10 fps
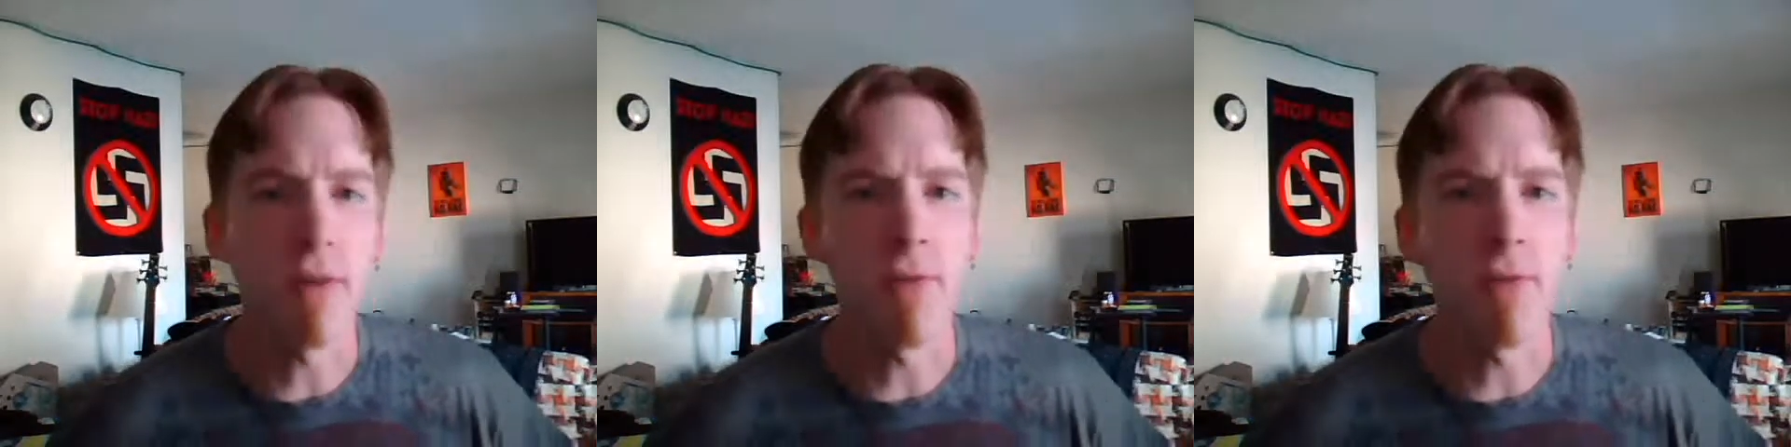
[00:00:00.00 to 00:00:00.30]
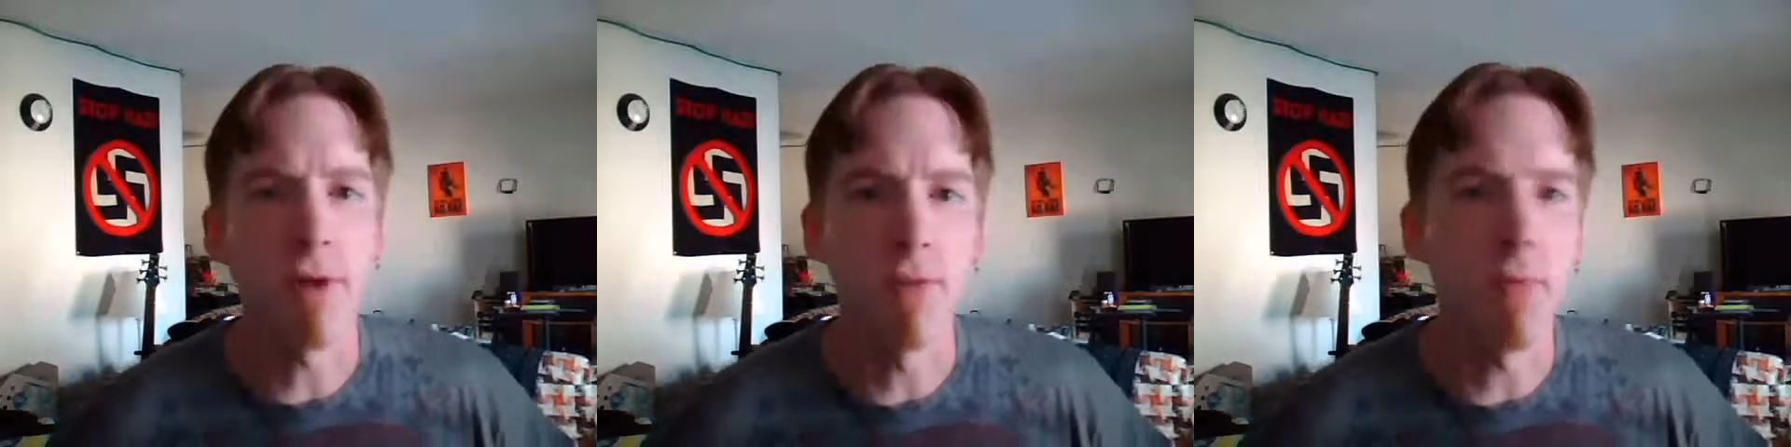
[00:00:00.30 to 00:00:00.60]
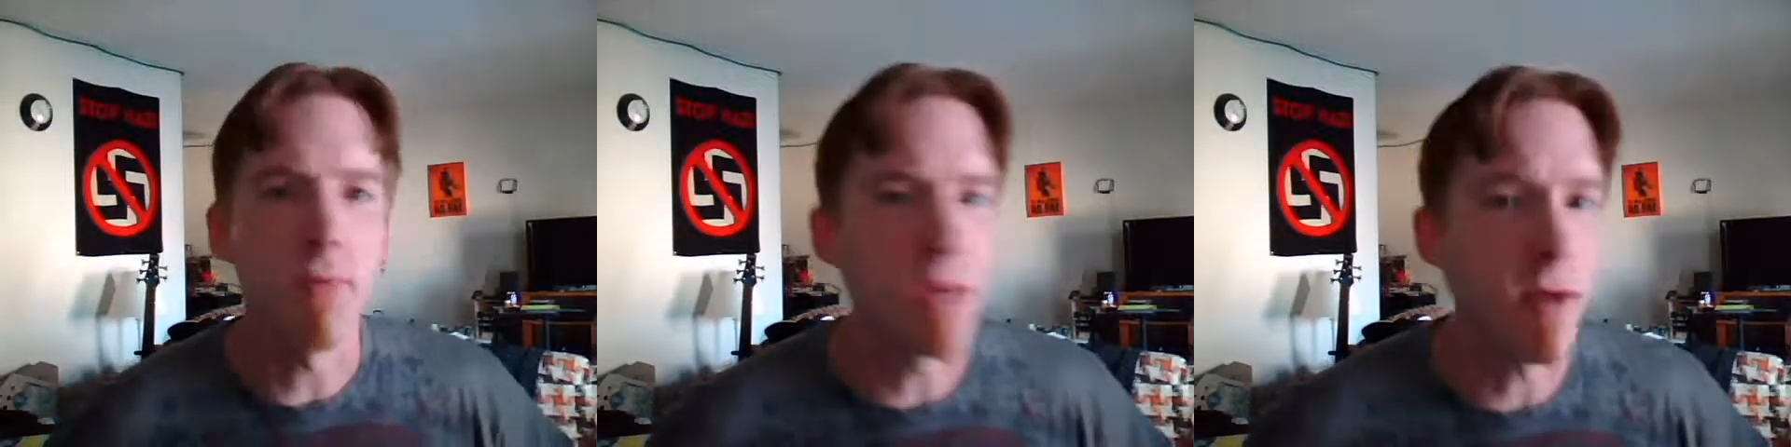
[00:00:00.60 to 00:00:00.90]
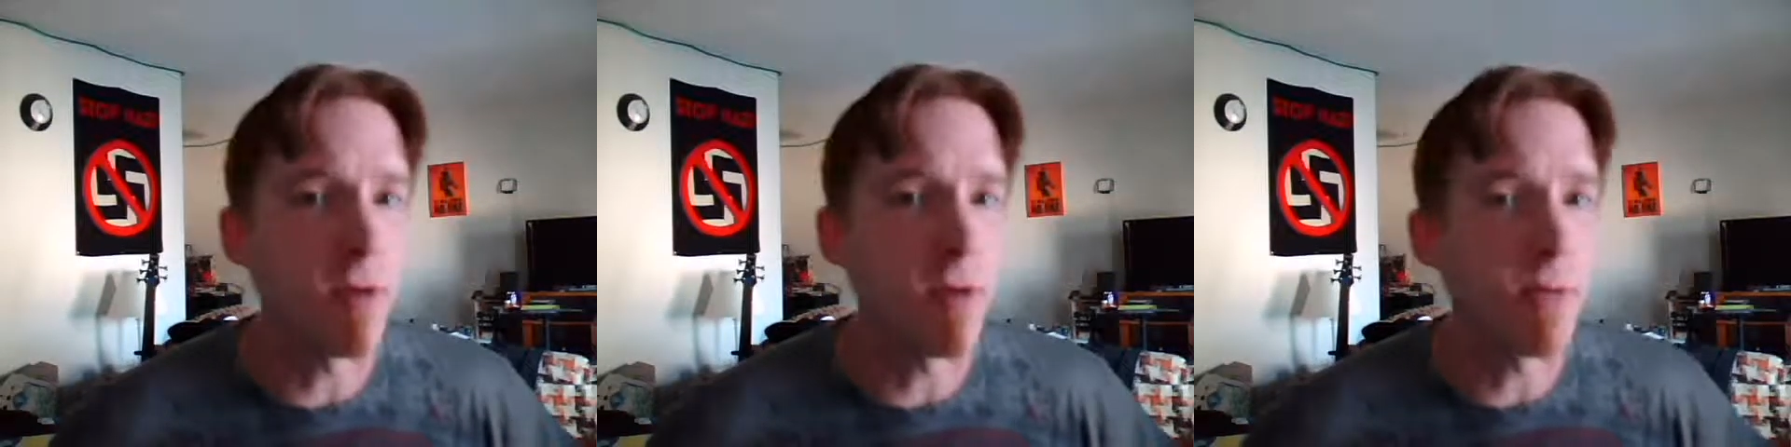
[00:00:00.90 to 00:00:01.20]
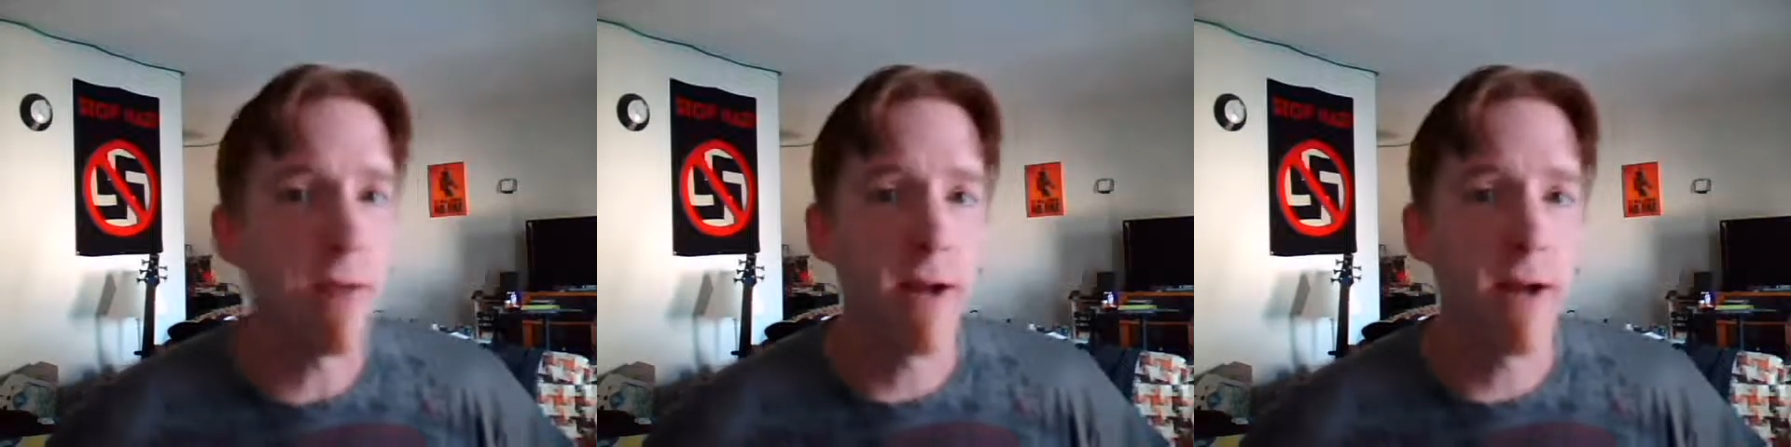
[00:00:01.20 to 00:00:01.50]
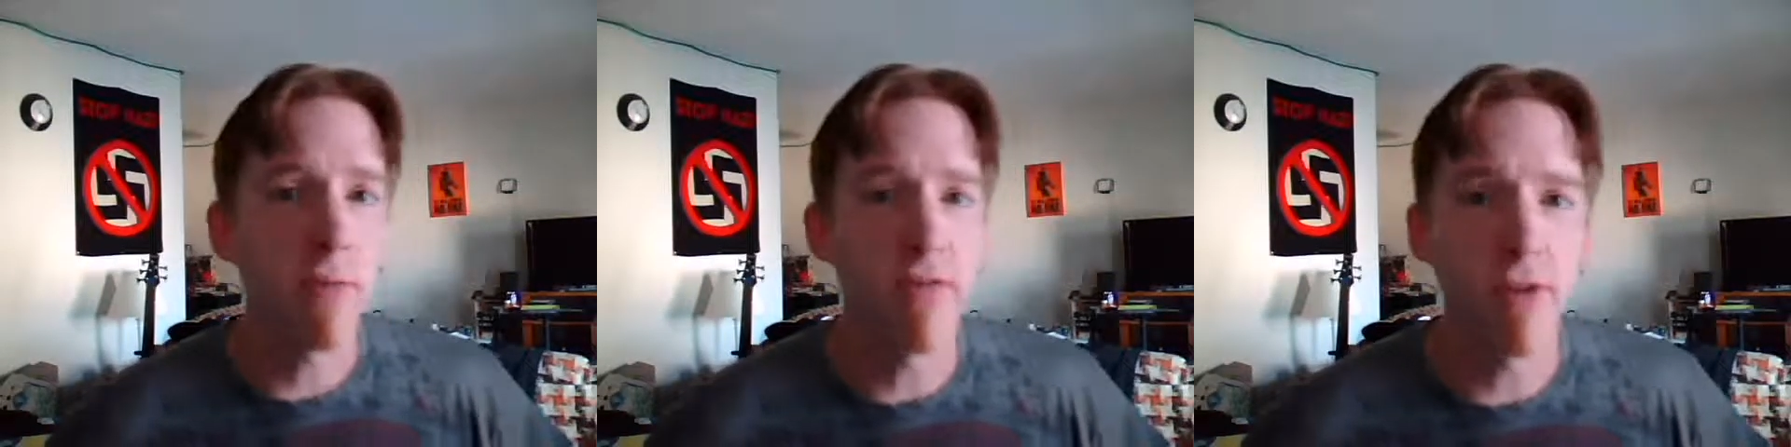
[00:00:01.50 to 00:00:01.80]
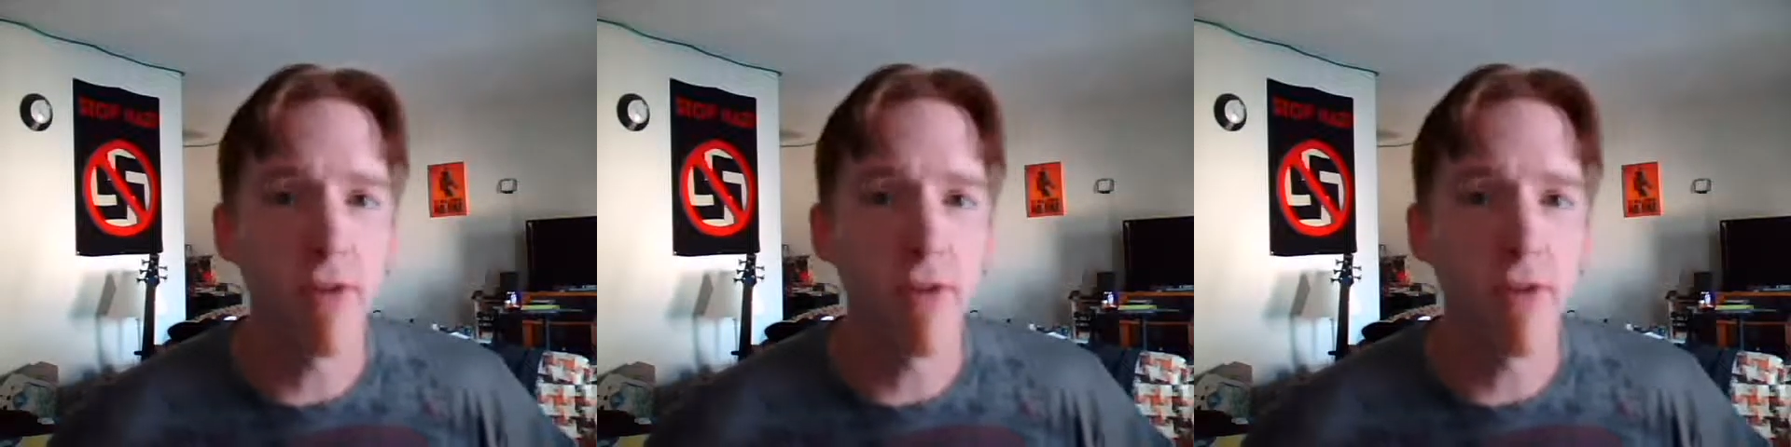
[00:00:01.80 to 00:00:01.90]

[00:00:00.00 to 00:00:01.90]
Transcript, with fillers: every human being, though we're made up of the